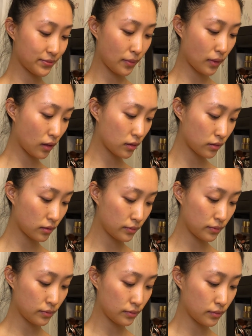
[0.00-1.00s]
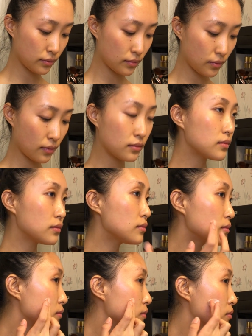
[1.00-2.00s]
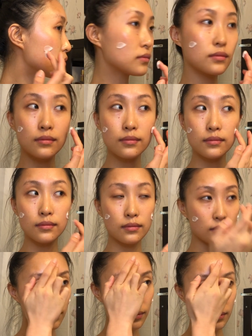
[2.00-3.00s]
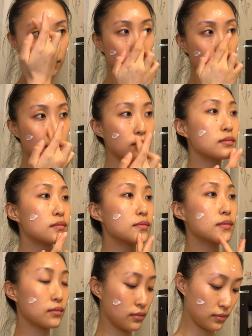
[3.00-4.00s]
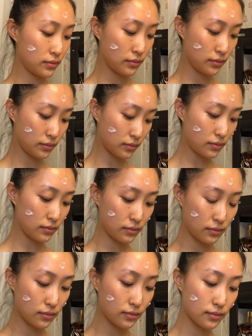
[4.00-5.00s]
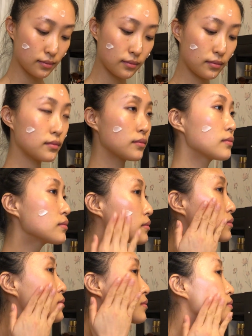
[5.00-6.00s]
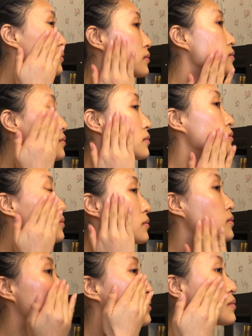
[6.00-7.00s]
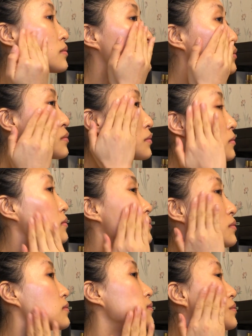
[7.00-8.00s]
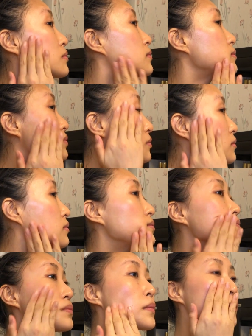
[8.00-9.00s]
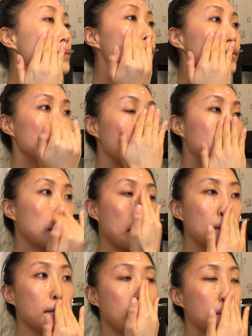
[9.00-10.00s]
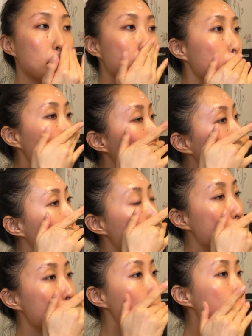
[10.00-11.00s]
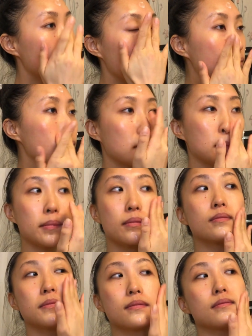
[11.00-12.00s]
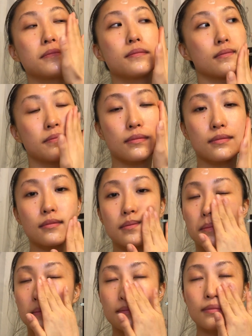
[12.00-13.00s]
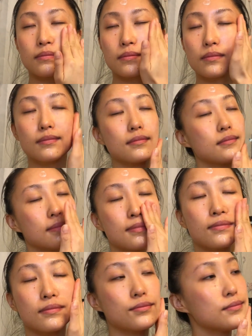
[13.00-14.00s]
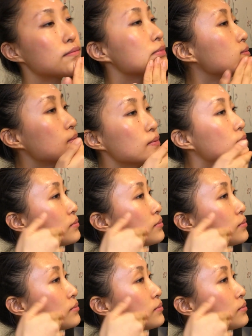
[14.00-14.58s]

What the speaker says: Enriched Orchid Cream. It's very, very heavy and rich, which is perfect for the nighttime because you really want to lock all the hydration into your skin by creating this nice moisture barrier on top.